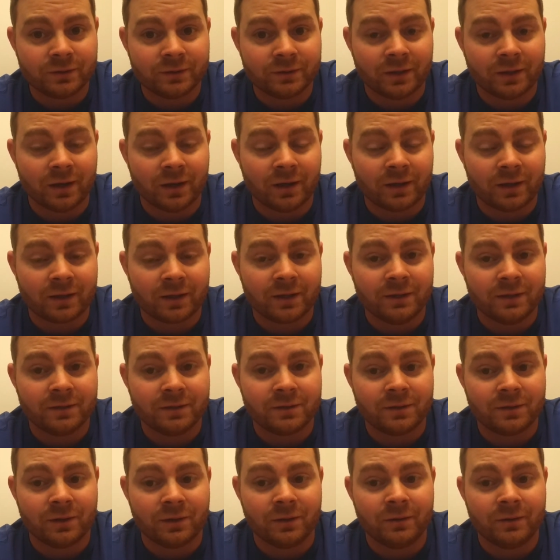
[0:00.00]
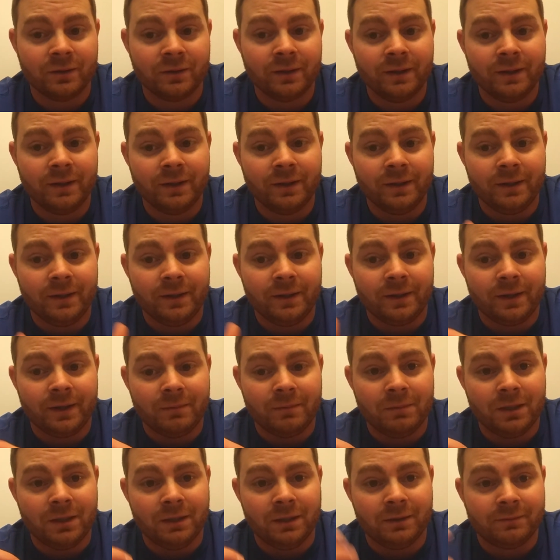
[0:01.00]
in hockey. So, I
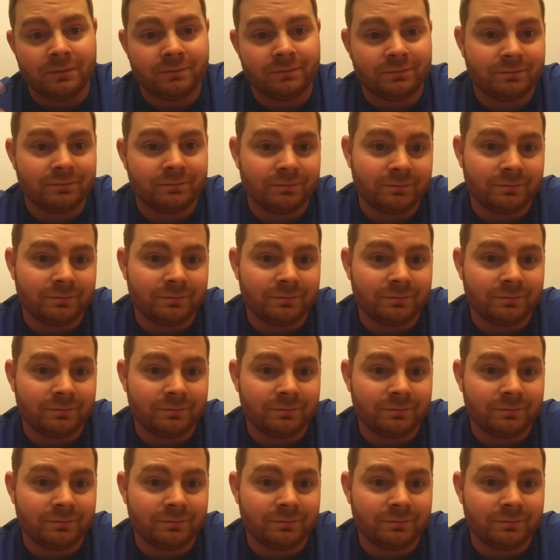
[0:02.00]
mean,